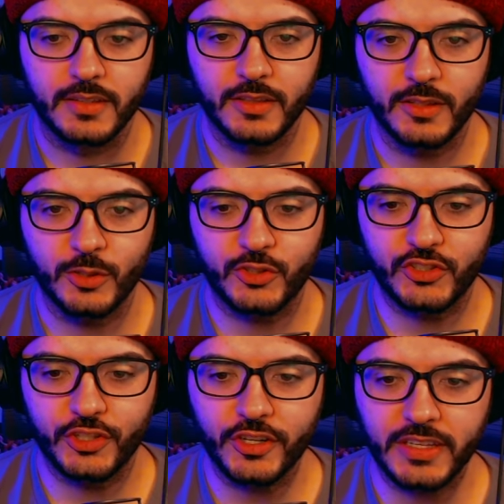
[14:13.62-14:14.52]
Little oh,
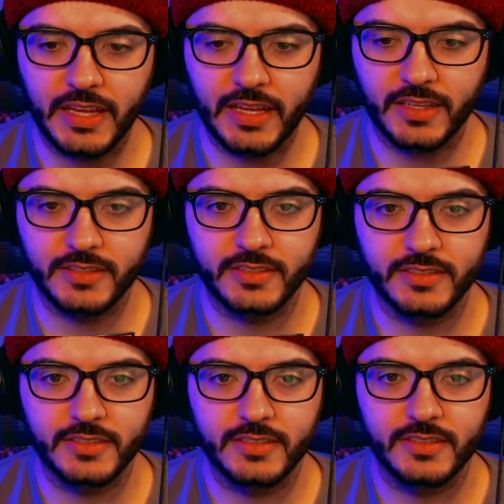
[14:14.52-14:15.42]

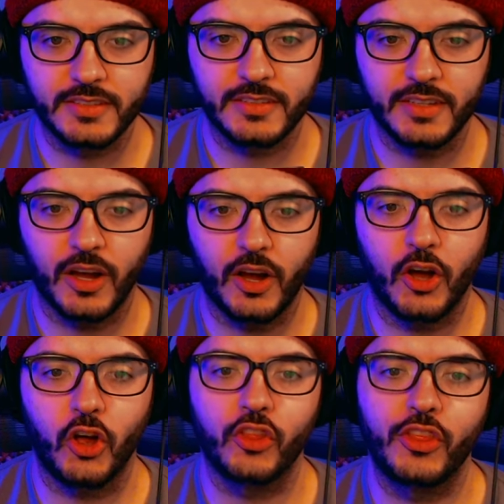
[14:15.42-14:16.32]
circus.
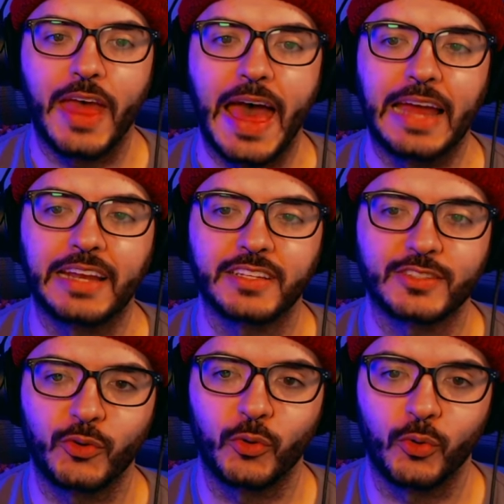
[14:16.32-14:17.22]
Oh, that is
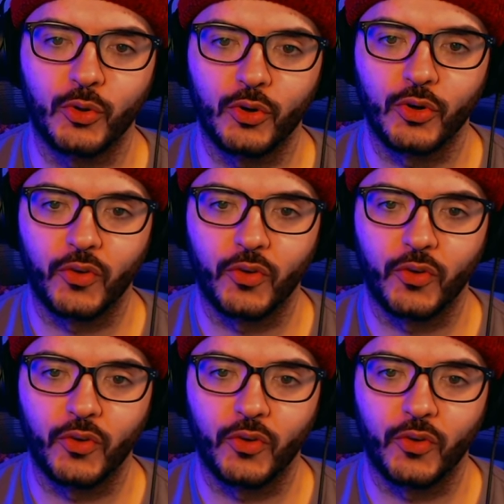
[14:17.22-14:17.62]
cool.